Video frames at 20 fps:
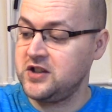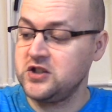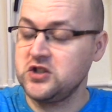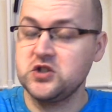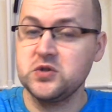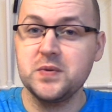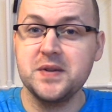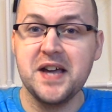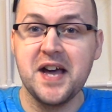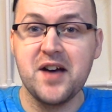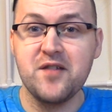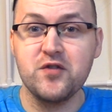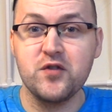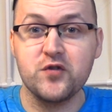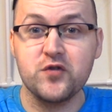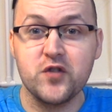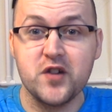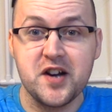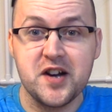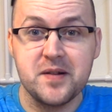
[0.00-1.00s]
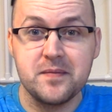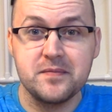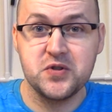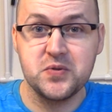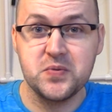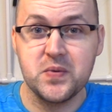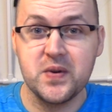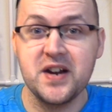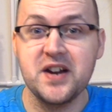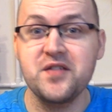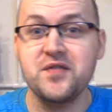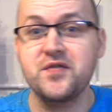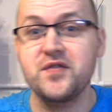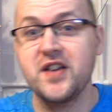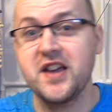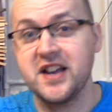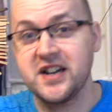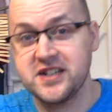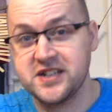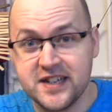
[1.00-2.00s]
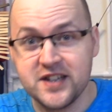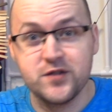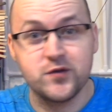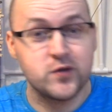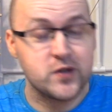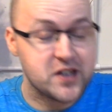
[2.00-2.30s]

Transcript: so we have the freedom to reinvent if we